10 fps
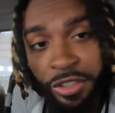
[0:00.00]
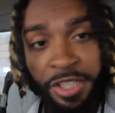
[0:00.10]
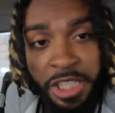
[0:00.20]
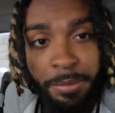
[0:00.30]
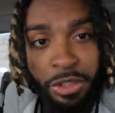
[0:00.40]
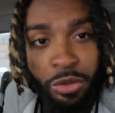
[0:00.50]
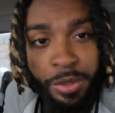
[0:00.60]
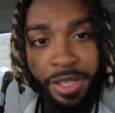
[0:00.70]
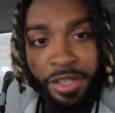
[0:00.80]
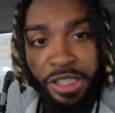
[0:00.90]
your 6 months
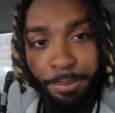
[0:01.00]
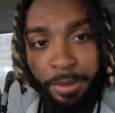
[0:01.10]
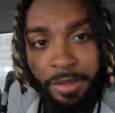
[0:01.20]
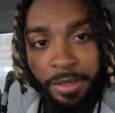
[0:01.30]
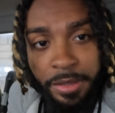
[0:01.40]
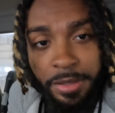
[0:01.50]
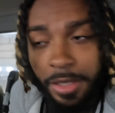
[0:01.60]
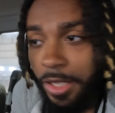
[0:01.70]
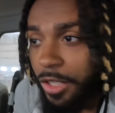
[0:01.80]
to a year experience.